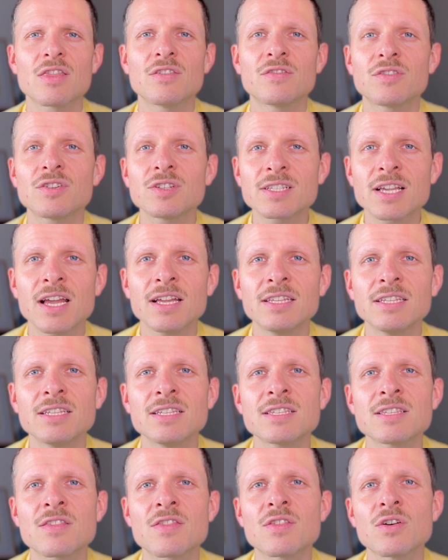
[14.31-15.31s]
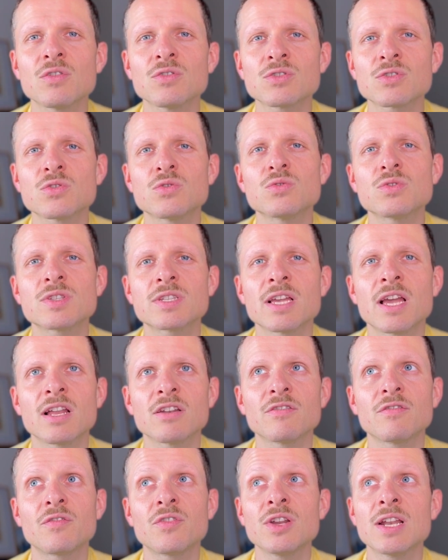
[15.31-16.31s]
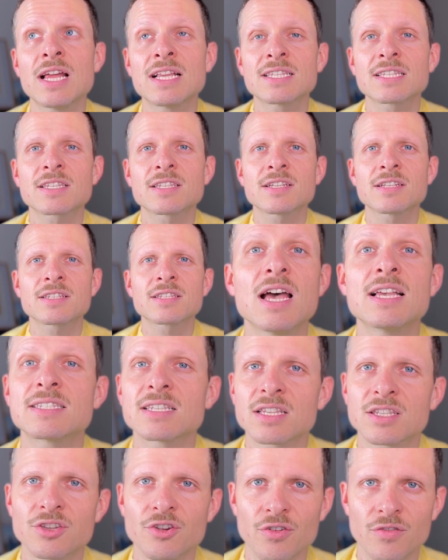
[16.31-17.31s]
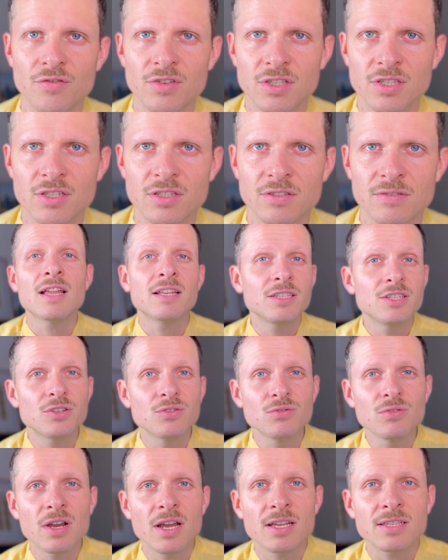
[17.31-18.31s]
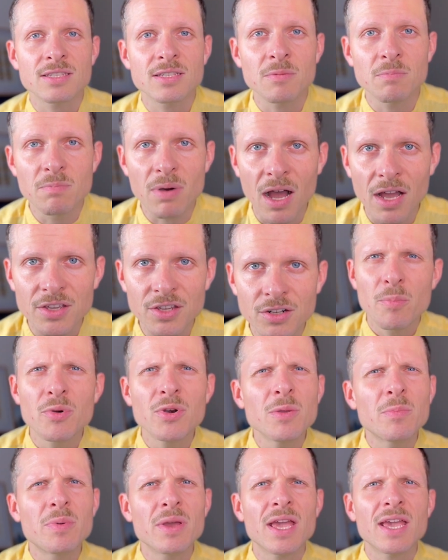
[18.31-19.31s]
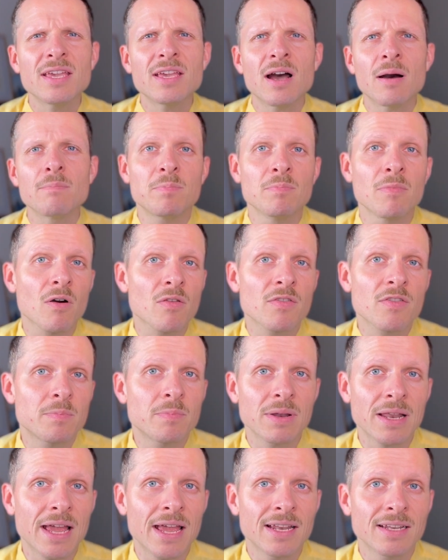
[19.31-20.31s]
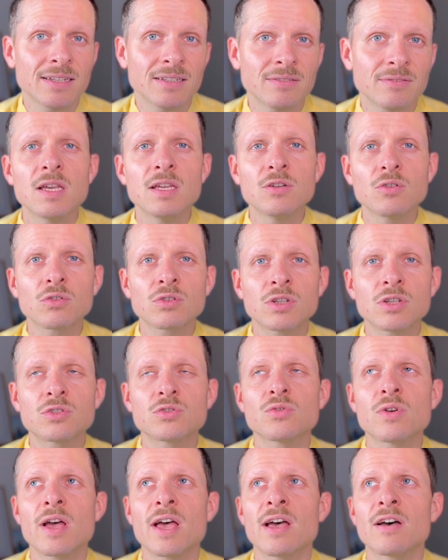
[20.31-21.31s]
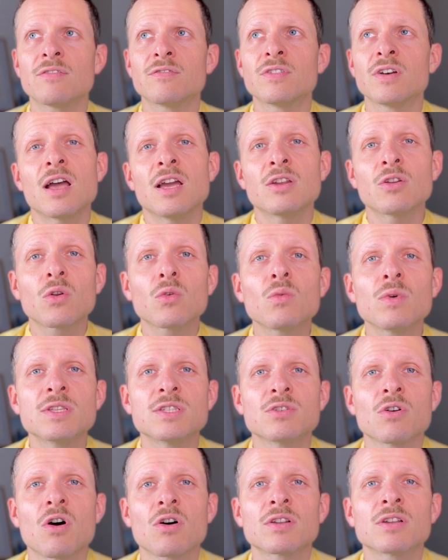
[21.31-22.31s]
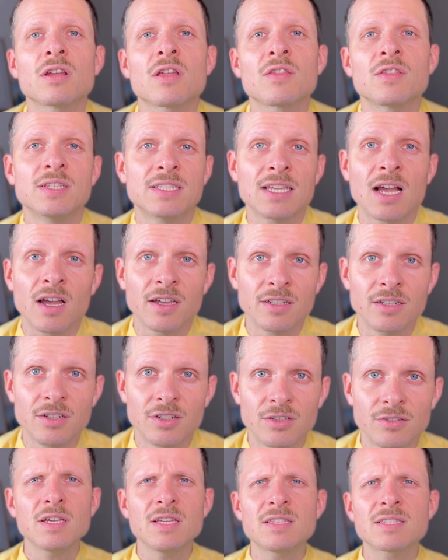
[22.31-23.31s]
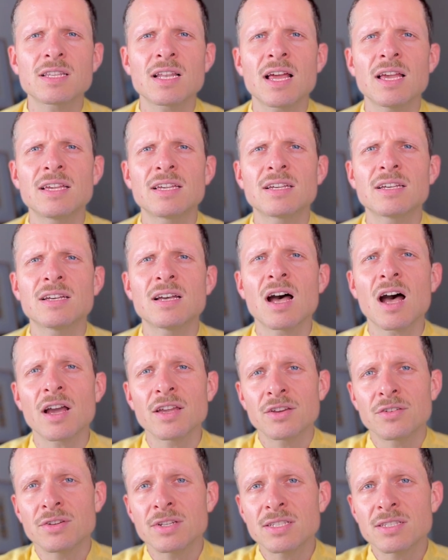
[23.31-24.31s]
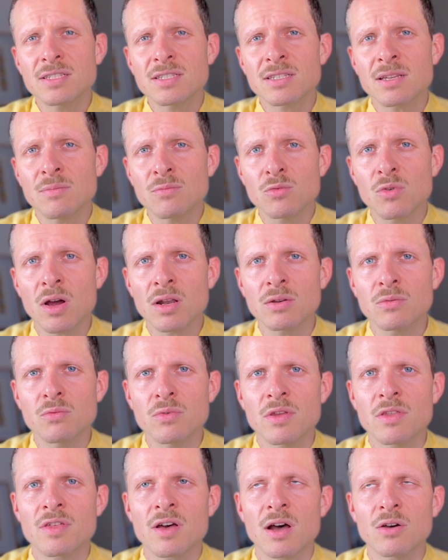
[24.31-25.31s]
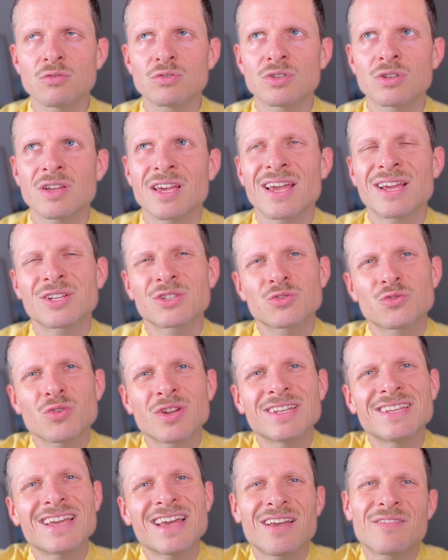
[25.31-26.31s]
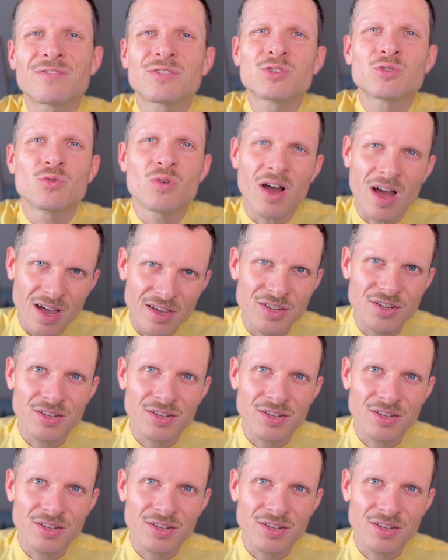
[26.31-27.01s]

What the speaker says: first kind is those who sell freelancers as a service. And you, as a buyer, prepay a month plan in order to have an always-on designer. It's like hiring someone without actually have to hire